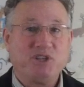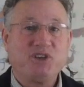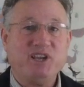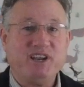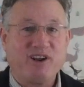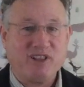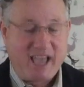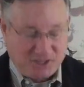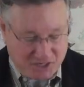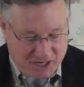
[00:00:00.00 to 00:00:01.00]
were looking in our
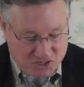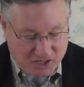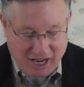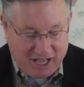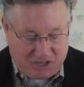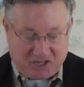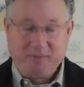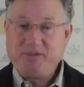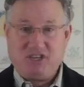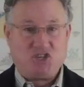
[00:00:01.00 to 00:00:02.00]
last teaching,
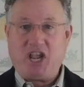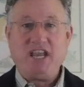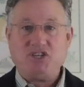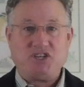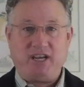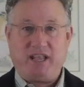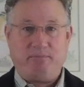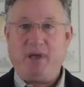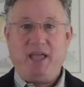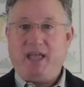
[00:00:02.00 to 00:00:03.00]
something changed in
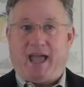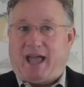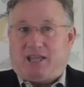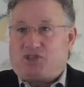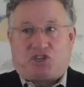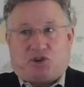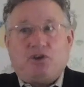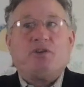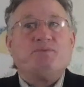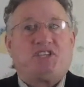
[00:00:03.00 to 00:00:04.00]
him. His
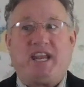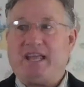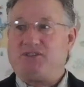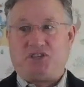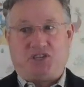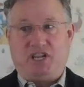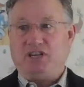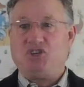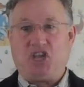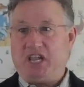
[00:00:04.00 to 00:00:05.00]
circumstances
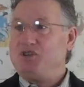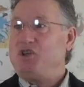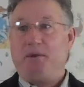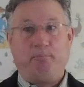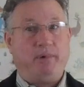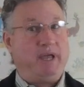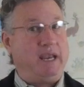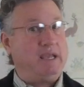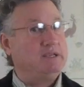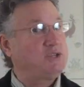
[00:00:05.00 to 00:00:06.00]
didn't change, but
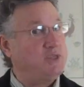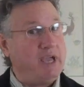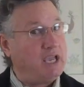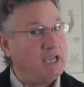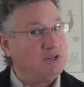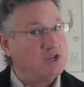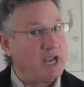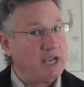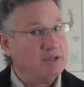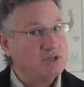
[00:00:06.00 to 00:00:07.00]
his thinking
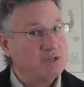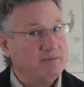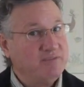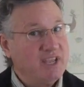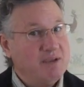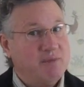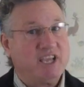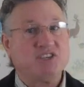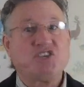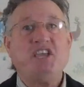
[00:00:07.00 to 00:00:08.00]
changed,
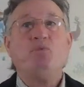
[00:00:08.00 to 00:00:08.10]
because